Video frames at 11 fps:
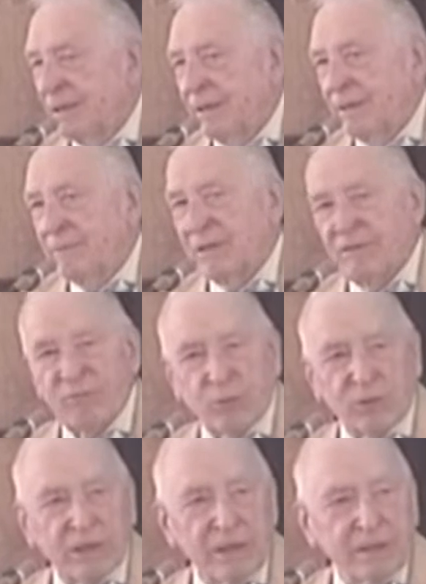at
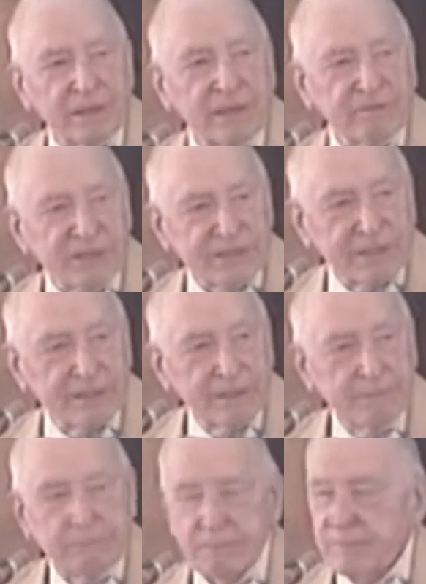4 o'clock every
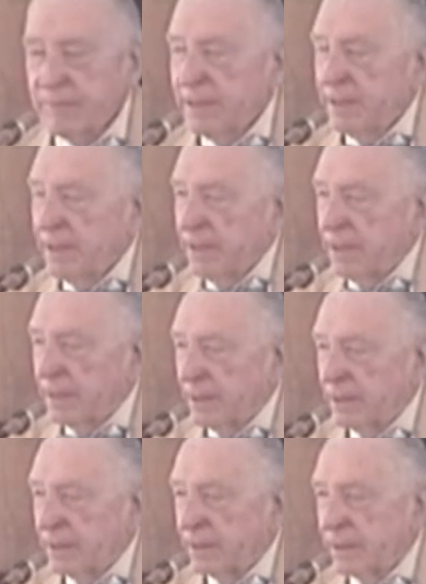Sunday,
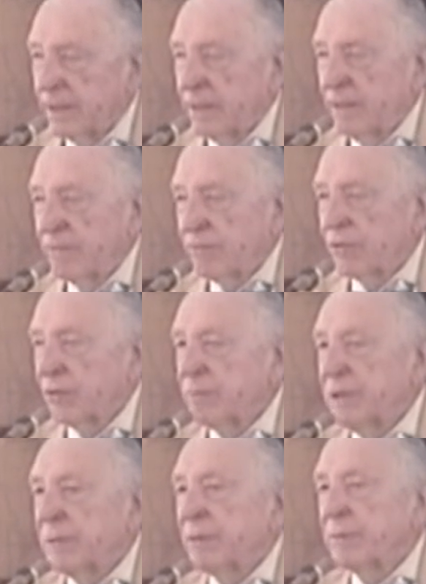and for
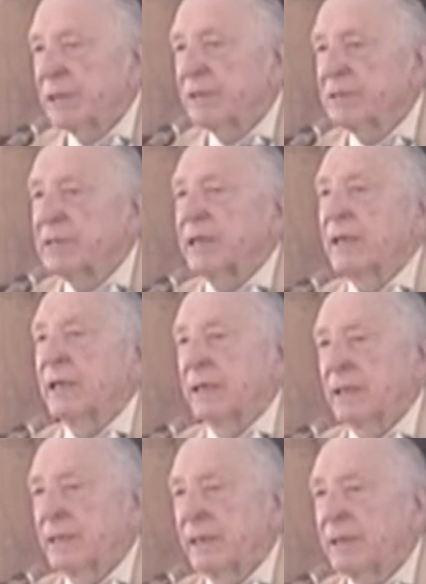the people because they
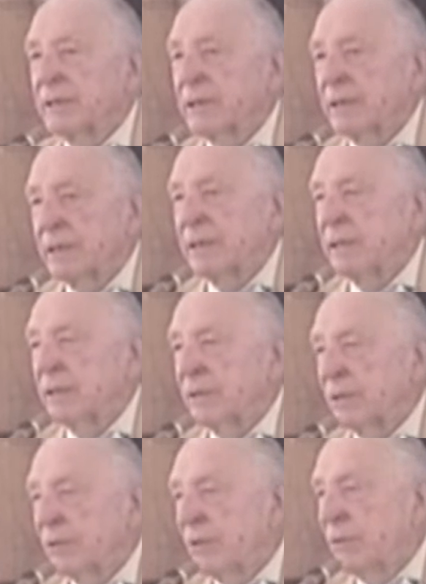can't get out
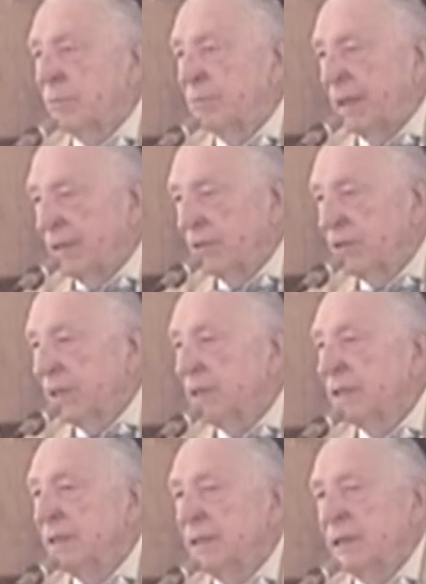and they're homebound.
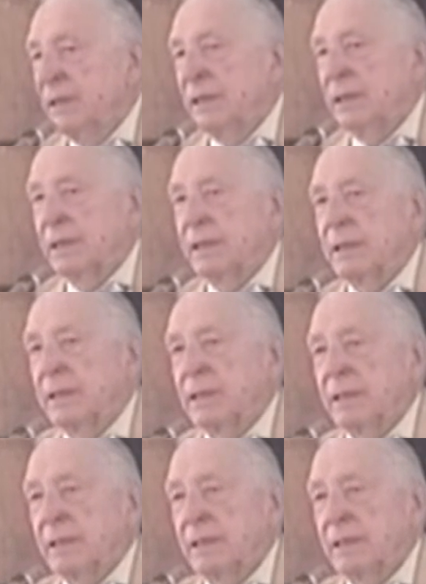And